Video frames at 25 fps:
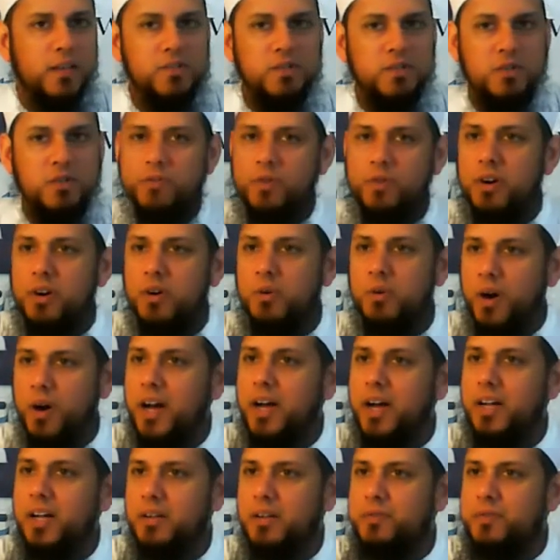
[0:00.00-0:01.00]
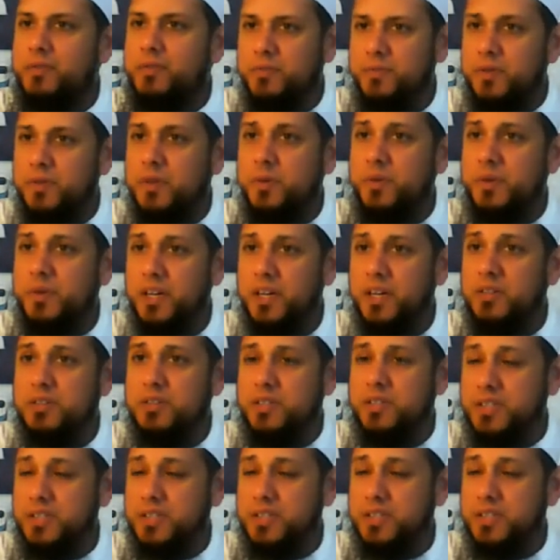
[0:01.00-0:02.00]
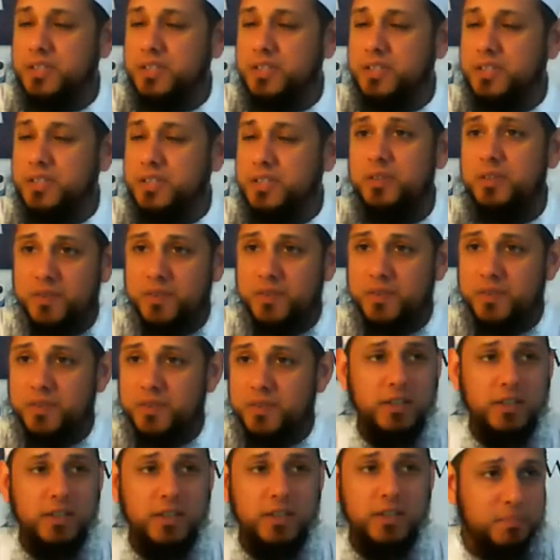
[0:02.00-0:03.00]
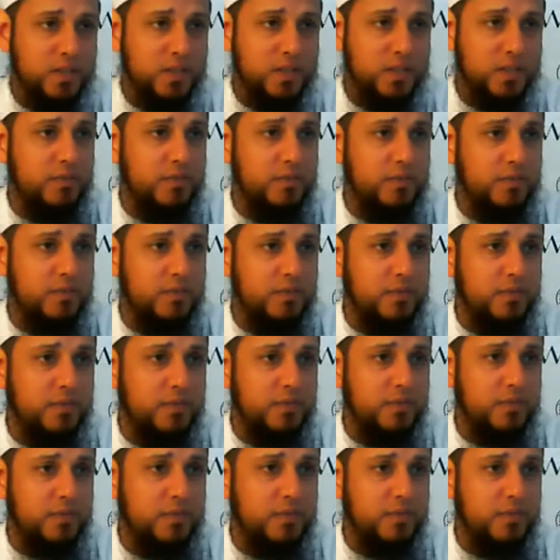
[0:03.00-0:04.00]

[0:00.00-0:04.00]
So for a while, for a few years, the child is very impressed and very amazed